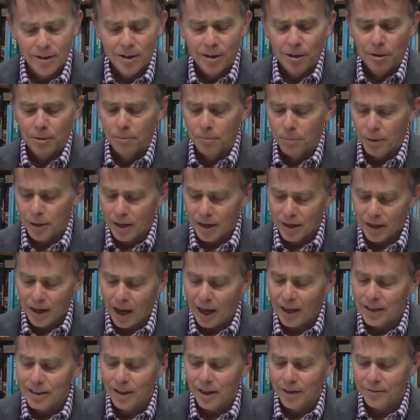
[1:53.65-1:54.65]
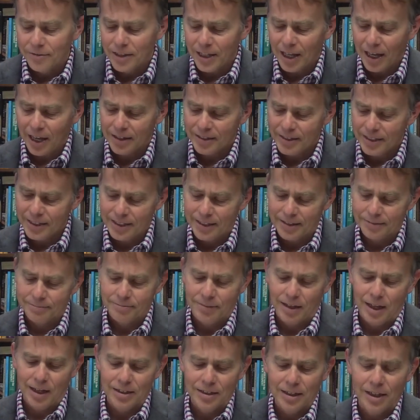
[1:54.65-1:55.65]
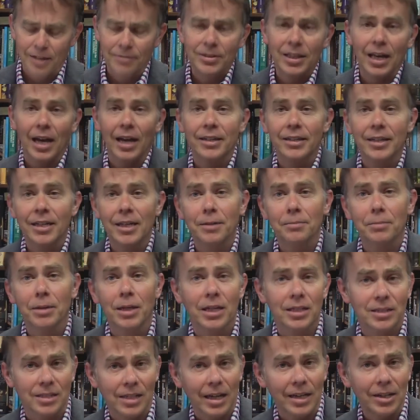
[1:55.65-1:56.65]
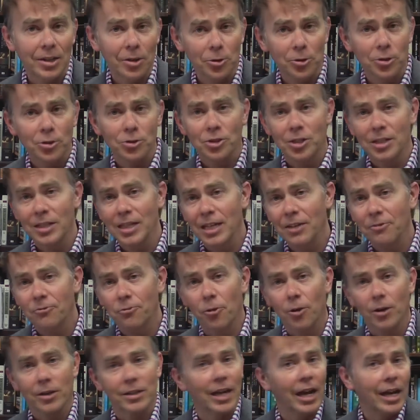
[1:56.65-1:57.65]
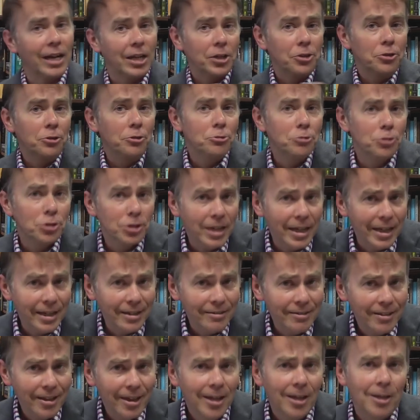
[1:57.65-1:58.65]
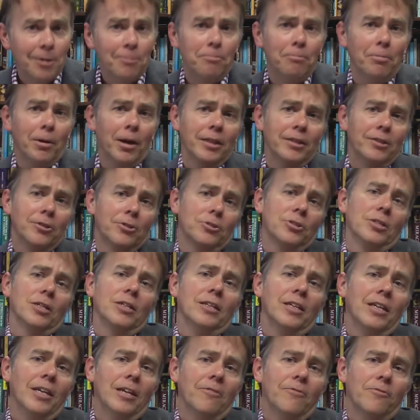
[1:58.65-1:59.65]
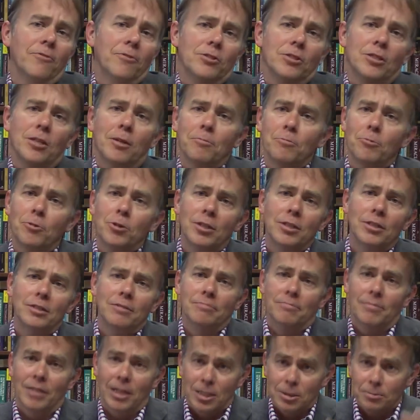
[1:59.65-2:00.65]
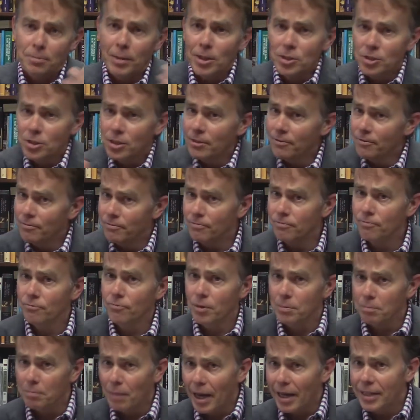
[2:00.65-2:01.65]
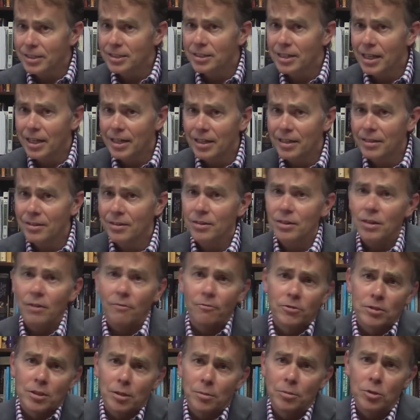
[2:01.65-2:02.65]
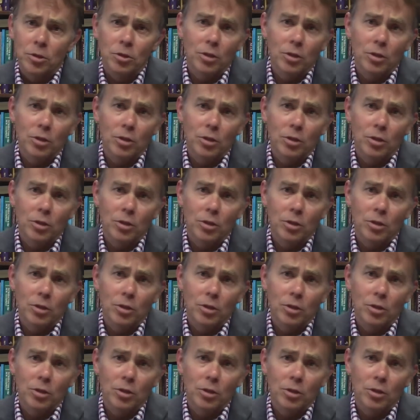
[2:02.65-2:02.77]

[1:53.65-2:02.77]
but I love the idea. I love the idea because I know there's a need for it. Not a huge need, but there's a need for someone, especially in my setting, someone who